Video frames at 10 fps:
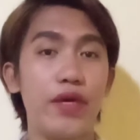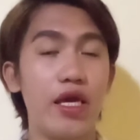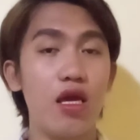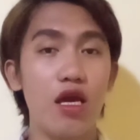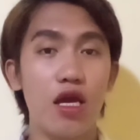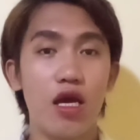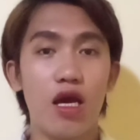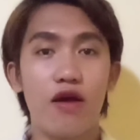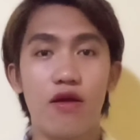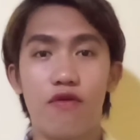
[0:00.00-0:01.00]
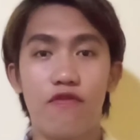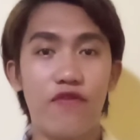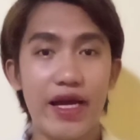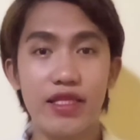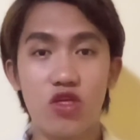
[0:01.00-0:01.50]
be
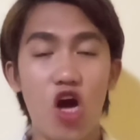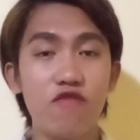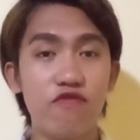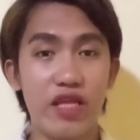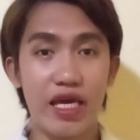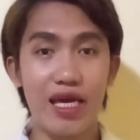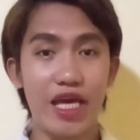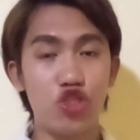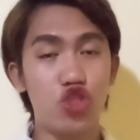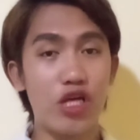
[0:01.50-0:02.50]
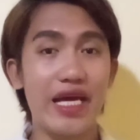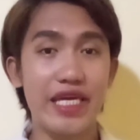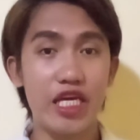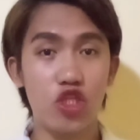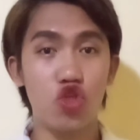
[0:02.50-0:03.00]
find conflict in
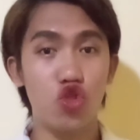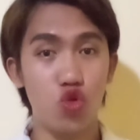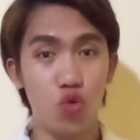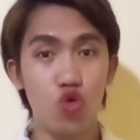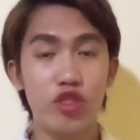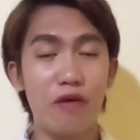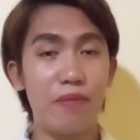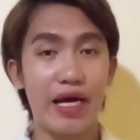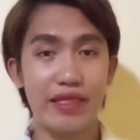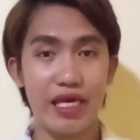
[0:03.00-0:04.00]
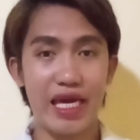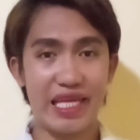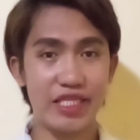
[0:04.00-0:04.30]
trying to do the batting in